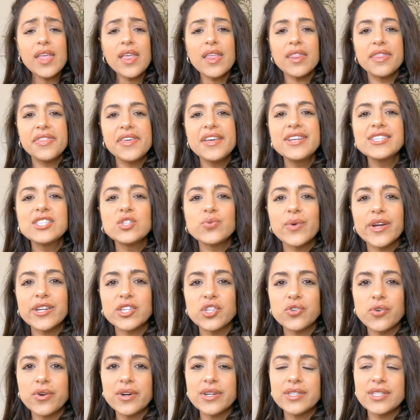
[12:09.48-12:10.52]
these
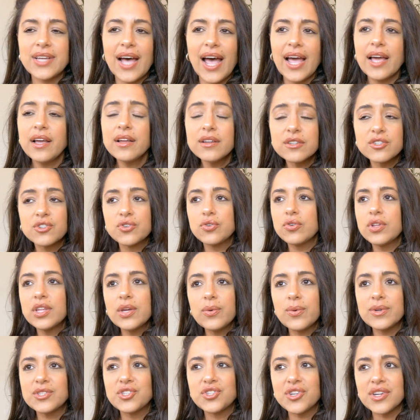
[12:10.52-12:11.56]
shorts, I truly
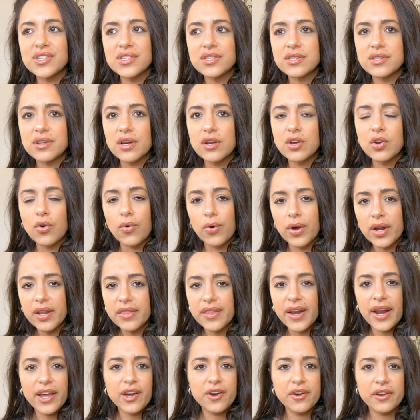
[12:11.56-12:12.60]
was just annoyed
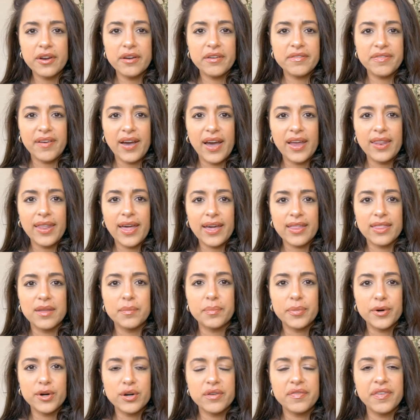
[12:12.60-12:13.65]
that I couldn't find like the
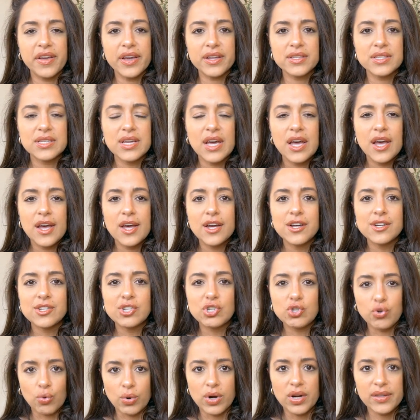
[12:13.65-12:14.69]
perfect
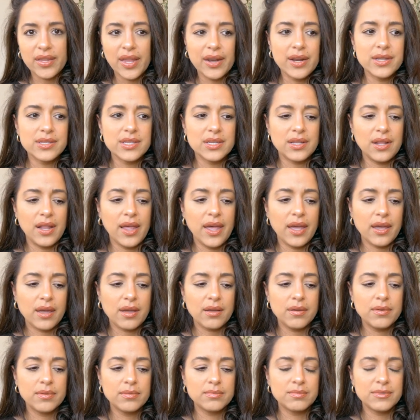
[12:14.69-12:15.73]
short that doesn't
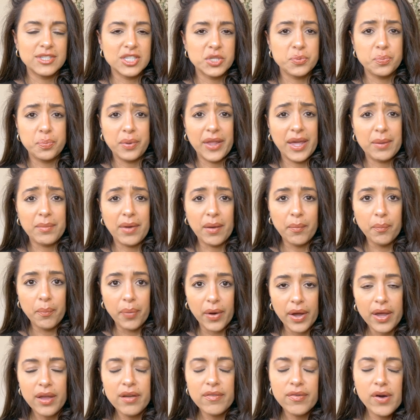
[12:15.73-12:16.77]
like display my
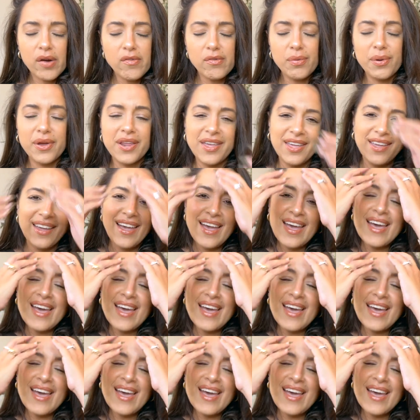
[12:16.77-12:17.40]
butt for everybody.